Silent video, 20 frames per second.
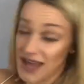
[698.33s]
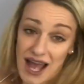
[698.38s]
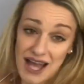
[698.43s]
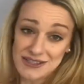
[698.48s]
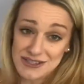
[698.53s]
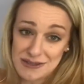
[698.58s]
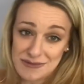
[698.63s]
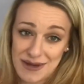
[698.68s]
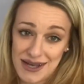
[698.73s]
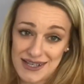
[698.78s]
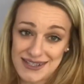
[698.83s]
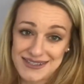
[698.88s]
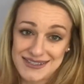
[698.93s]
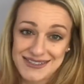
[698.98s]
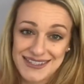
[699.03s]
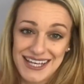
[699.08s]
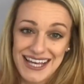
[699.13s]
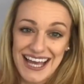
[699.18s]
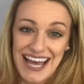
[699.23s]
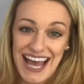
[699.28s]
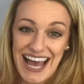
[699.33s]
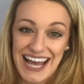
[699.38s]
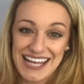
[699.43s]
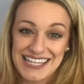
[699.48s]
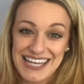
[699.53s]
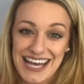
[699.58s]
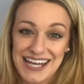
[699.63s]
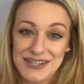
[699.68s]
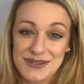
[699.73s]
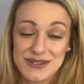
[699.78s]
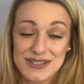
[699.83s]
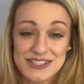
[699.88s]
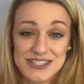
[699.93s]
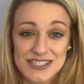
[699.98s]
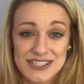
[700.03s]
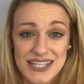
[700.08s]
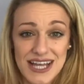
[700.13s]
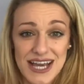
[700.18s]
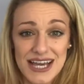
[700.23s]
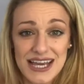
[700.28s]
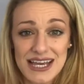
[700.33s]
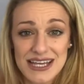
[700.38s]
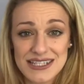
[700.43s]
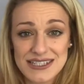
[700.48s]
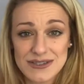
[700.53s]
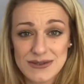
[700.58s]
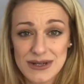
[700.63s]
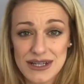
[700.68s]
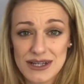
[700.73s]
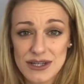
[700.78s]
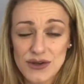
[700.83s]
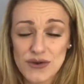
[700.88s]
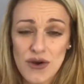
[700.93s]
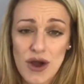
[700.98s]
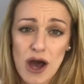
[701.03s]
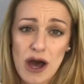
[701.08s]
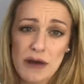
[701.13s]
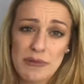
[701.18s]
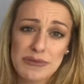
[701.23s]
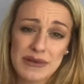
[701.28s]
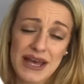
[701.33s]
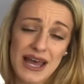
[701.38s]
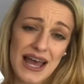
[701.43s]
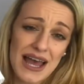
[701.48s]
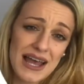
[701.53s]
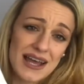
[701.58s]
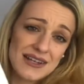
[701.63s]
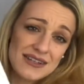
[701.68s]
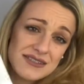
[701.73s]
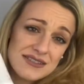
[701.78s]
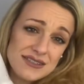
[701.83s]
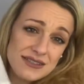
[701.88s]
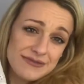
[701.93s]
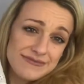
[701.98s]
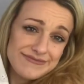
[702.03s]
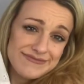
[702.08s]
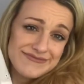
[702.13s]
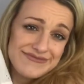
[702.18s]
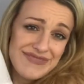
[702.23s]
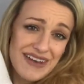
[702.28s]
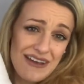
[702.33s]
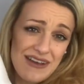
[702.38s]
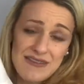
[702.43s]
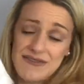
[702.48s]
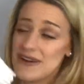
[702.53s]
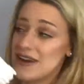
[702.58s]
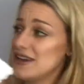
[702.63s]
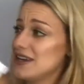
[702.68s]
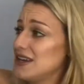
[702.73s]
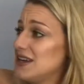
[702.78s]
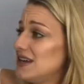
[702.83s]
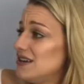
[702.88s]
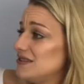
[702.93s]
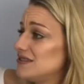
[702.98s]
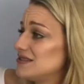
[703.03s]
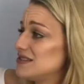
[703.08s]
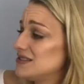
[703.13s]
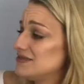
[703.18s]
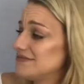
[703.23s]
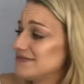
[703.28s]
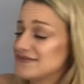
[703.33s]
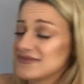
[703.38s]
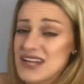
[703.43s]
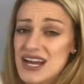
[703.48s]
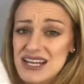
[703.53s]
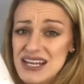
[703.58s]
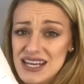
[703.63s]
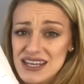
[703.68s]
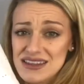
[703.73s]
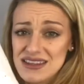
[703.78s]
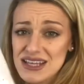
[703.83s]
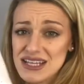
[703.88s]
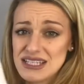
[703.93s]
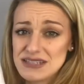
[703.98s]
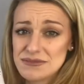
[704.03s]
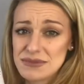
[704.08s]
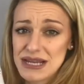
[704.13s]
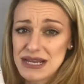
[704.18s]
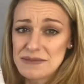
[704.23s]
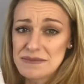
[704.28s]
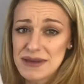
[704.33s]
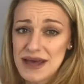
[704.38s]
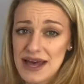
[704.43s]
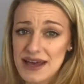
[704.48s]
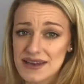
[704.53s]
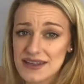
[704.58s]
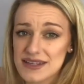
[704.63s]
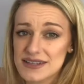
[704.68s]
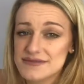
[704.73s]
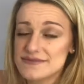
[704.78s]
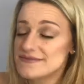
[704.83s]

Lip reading: I don't mind. And yeah, you can just tie it into a little crop and very, very cute. I like this, plain back.